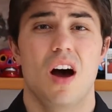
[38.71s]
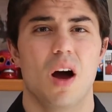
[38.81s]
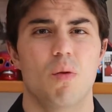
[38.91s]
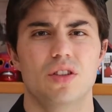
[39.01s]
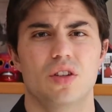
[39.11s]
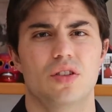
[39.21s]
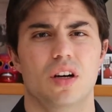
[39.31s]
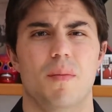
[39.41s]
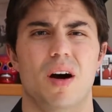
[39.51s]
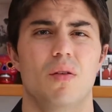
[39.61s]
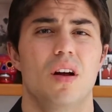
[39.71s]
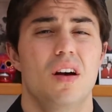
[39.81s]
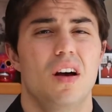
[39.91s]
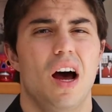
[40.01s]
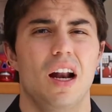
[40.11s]
I want to talk about
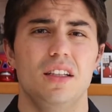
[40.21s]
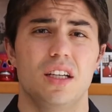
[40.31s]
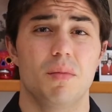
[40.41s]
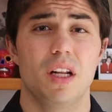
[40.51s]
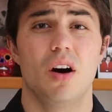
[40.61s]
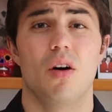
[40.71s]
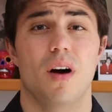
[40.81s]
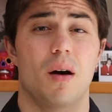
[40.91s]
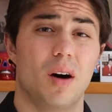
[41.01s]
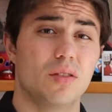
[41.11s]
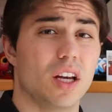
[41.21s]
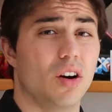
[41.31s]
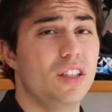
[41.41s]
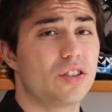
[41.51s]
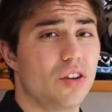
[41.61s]
a little bit of, about the
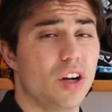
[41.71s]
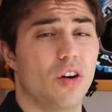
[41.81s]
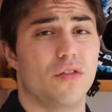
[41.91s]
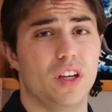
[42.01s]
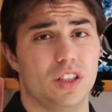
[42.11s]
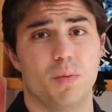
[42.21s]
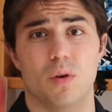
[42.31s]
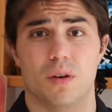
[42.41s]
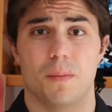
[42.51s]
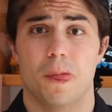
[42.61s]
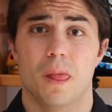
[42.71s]
history of this book.